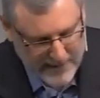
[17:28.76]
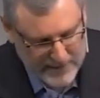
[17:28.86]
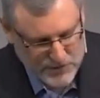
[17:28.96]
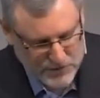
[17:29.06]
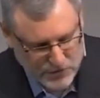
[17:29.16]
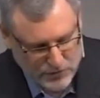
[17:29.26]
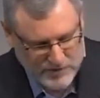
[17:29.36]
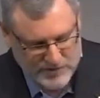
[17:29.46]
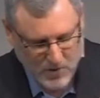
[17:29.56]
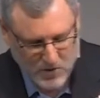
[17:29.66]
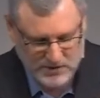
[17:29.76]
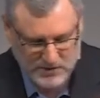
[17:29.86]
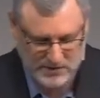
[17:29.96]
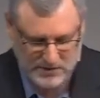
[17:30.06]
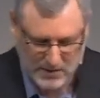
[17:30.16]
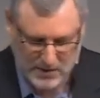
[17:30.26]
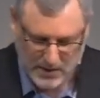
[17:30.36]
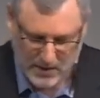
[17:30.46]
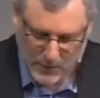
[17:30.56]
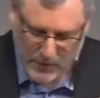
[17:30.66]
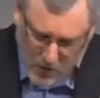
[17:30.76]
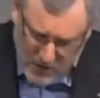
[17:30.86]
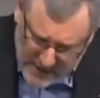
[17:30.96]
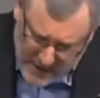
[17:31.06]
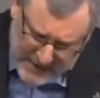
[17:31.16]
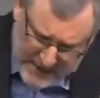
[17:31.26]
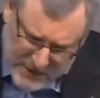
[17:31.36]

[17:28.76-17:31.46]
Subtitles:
and two responses. We also see